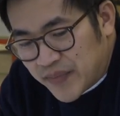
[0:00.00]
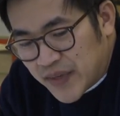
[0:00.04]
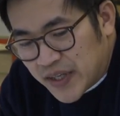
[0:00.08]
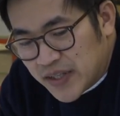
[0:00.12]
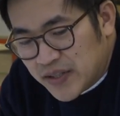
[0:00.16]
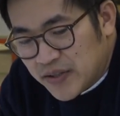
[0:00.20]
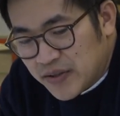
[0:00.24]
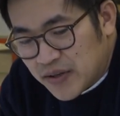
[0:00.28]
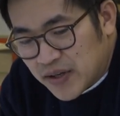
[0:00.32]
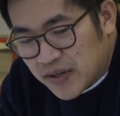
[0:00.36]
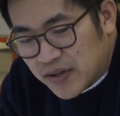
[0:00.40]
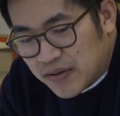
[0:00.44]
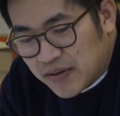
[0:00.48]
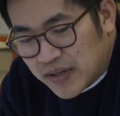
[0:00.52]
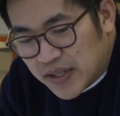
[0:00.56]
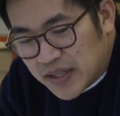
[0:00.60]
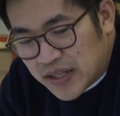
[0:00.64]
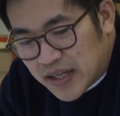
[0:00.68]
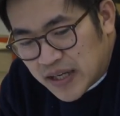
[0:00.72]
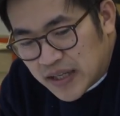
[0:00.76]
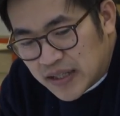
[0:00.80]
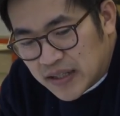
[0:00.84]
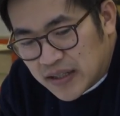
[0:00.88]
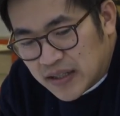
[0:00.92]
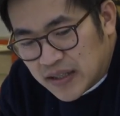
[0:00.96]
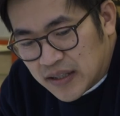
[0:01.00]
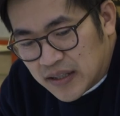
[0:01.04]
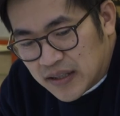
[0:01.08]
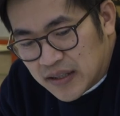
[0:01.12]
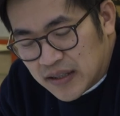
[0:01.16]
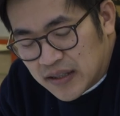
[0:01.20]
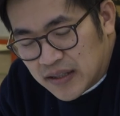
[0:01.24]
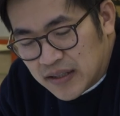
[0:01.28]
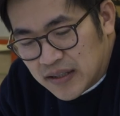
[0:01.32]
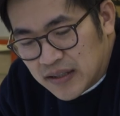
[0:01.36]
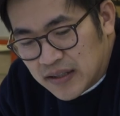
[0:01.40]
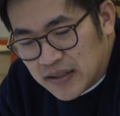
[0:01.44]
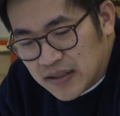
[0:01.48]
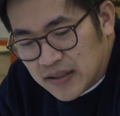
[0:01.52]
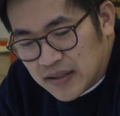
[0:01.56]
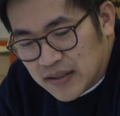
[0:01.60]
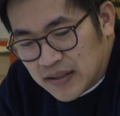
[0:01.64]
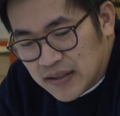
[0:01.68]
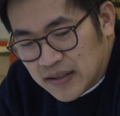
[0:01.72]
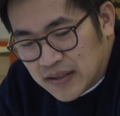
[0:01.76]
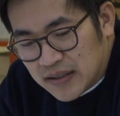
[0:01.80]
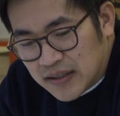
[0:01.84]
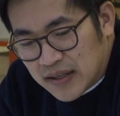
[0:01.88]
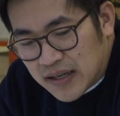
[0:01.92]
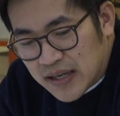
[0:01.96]
do agree that
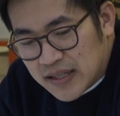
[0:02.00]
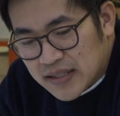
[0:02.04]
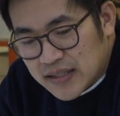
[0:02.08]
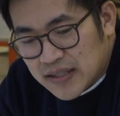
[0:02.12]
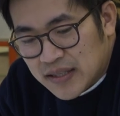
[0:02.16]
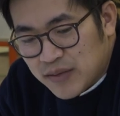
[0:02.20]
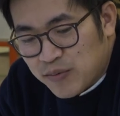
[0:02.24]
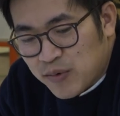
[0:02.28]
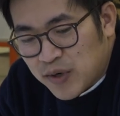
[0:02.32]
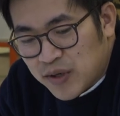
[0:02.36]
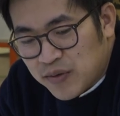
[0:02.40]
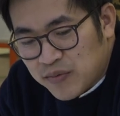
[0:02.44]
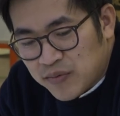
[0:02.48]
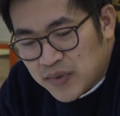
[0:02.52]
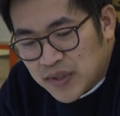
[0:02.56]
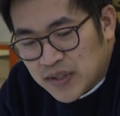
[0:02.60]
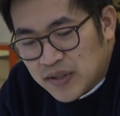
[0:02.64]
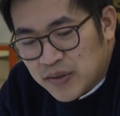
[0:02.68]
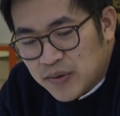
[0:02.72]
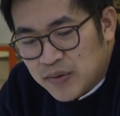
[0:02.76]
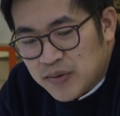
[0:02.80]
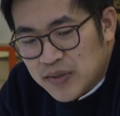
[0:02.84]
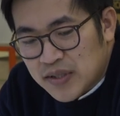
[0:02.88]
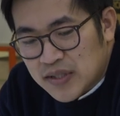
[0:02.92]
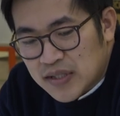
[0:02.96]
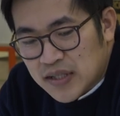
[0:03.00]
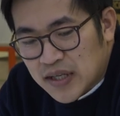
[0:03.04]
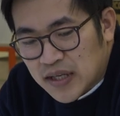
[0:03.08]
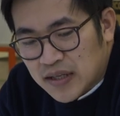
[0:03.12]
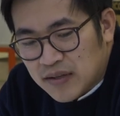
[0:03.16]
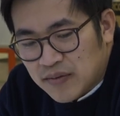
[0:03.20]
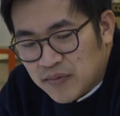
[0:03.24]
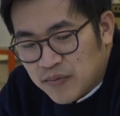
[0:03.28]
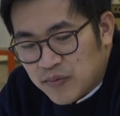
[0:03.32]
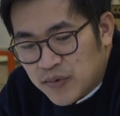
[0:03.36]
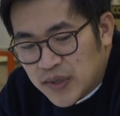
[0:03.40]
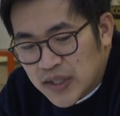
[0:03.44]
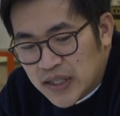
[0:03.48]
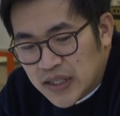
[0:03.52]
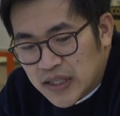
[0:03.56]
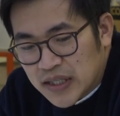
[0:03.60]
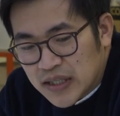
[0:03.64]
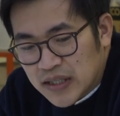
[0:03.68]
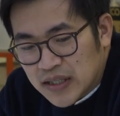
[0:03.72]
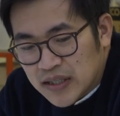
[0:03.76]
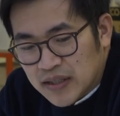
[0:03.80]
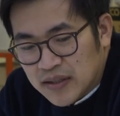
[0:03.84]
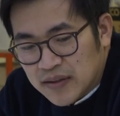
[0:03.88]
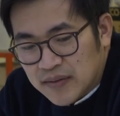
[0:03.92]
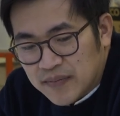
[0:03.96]
actually what we do is that
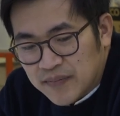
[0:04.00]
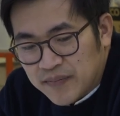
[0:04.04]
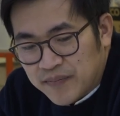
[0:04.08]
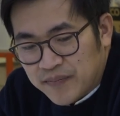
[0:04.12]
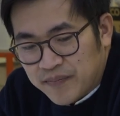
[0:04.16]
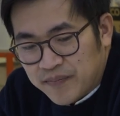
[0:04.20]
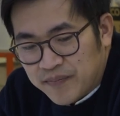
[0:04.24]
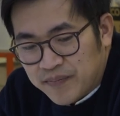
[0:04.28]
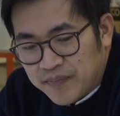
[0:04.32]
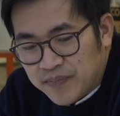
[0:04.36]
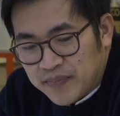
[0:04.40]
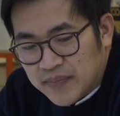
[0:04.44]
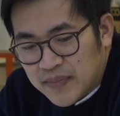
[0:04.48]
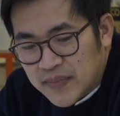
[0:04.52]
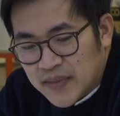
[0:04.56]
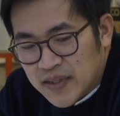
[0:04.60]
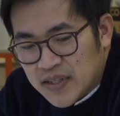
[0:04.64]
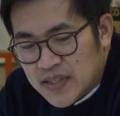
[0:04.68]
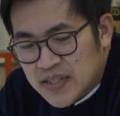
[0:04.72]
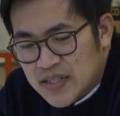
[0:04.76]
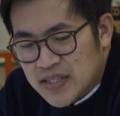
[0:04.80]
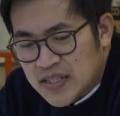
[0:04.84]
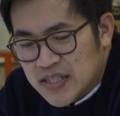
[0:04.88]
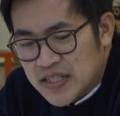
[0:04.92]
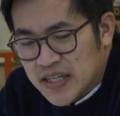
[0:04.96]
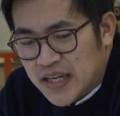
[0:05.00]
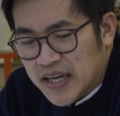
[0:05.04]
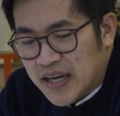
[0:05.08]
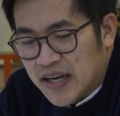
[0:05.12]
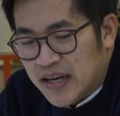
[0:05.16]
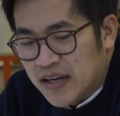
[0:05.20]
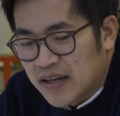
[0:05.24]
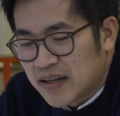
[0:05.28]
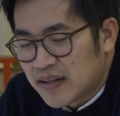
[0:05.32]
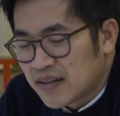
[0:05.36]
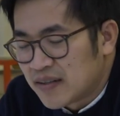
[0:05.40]
we share